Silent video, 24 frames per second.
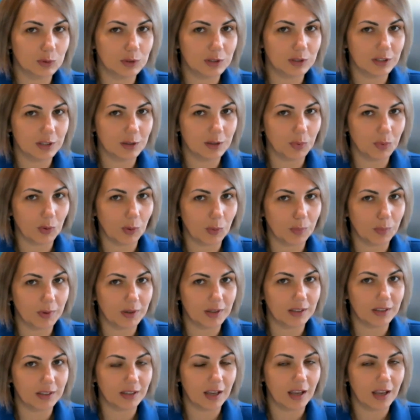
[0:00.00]
using a
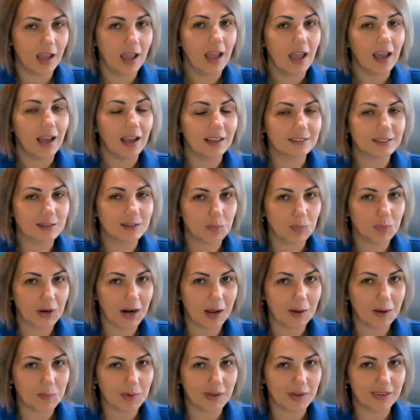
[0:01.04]
property as a
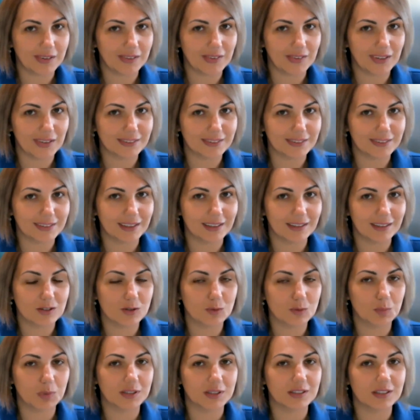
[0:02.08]
primary
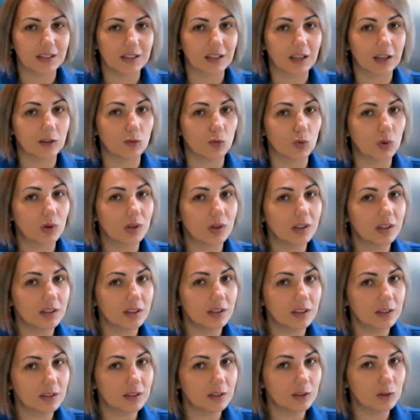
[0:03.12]
residence, but then
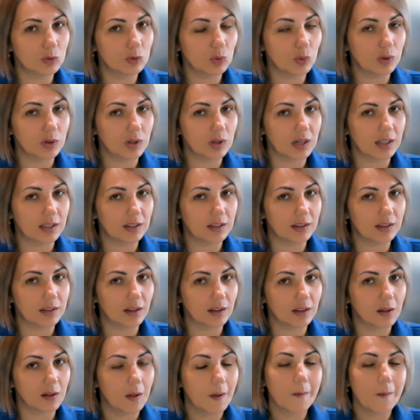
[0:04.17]
converted it into a
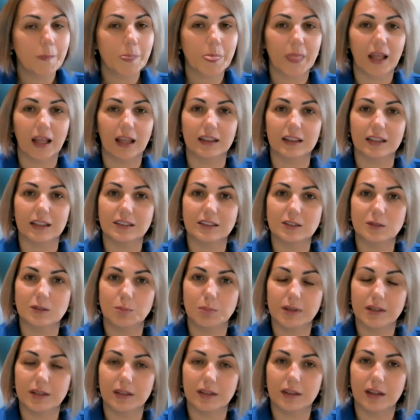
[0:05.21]
rental, and it's
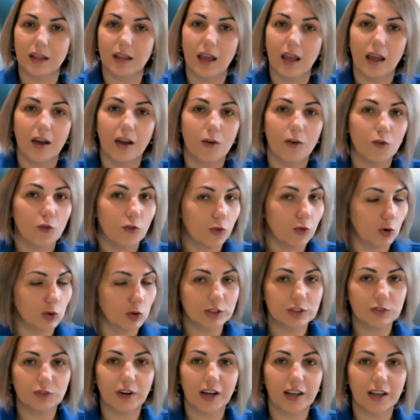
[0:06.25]
been
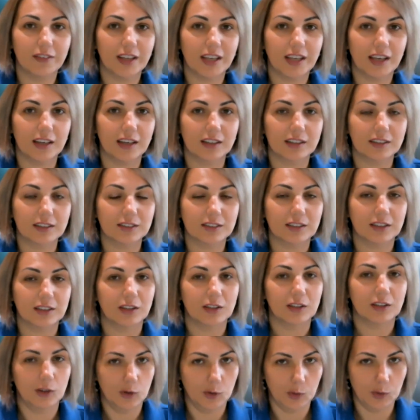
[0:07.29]
first 5 years,
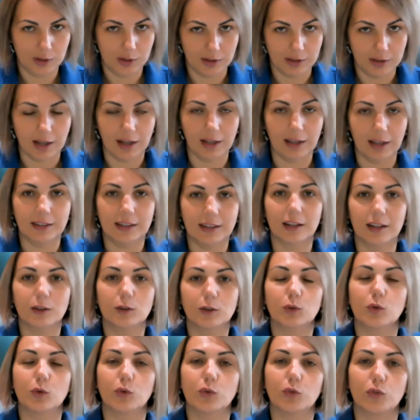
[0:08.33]
you're
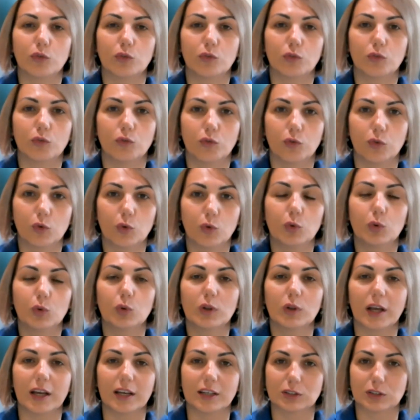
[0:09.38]
entitled to
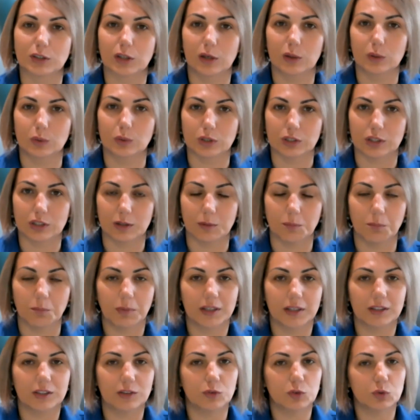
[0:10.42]
full exclusion.
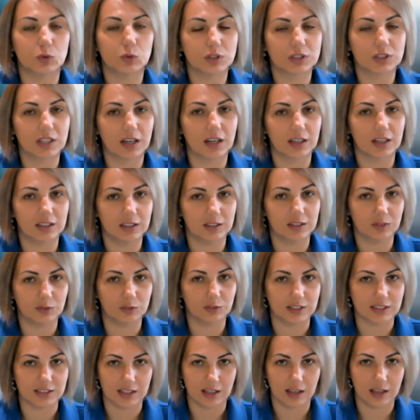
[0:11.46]
But if you started
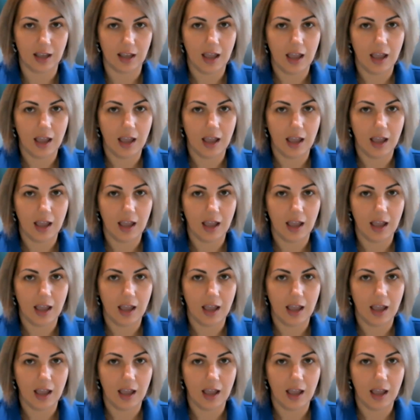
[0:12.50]
with